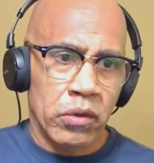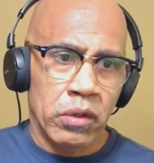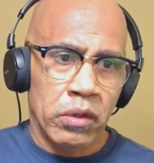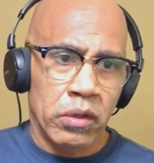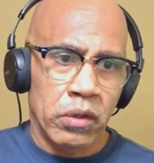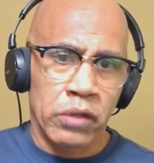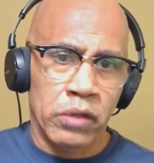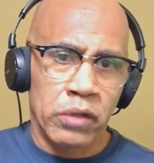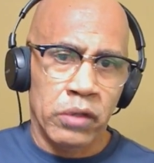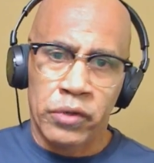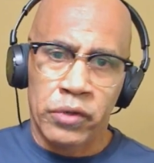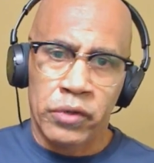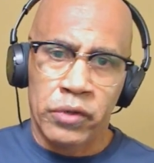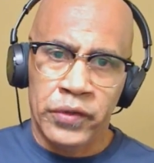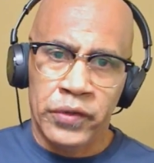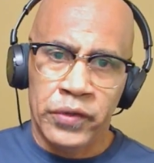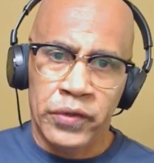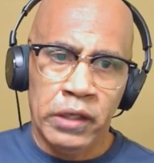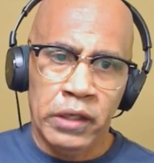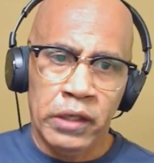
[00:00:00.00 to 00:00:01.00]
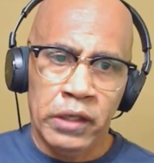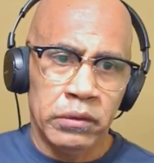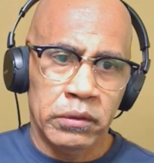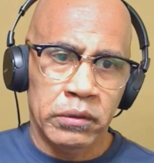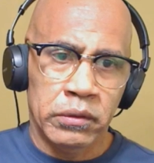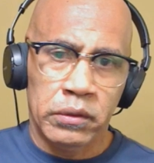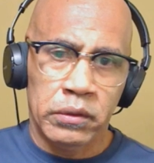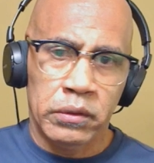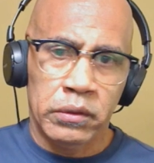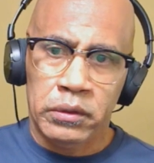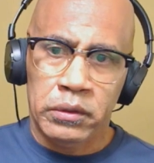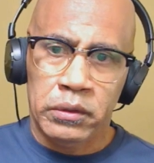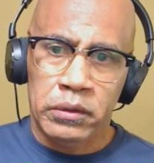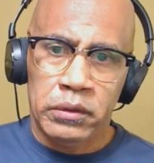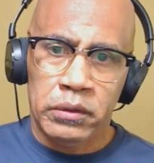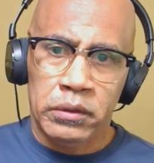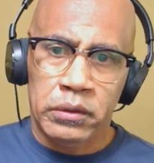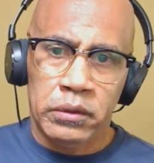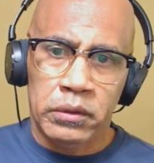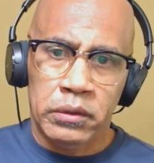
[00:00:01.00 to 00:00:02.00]
Interesting.
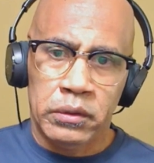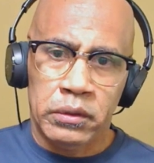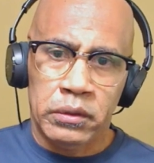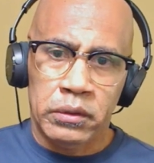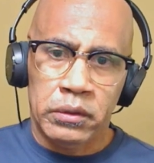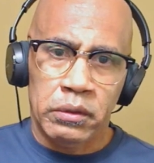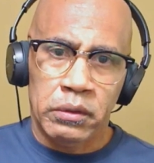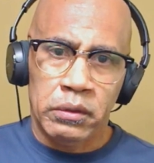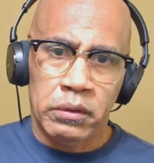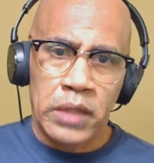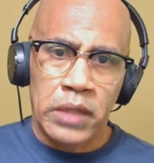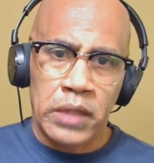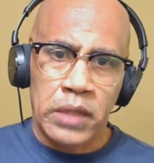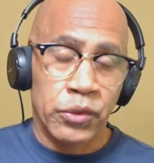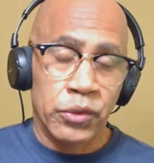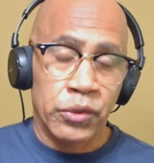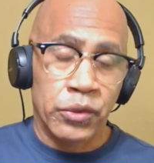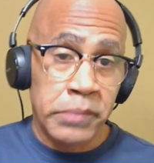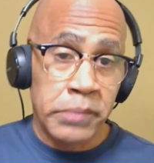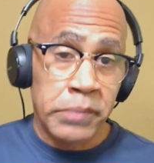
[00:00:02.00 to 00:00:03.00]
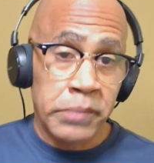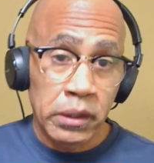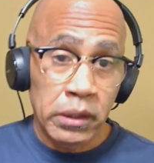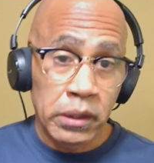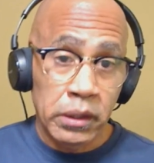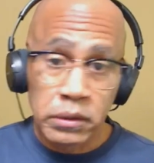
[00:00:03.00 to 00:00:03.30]
That wasn't me.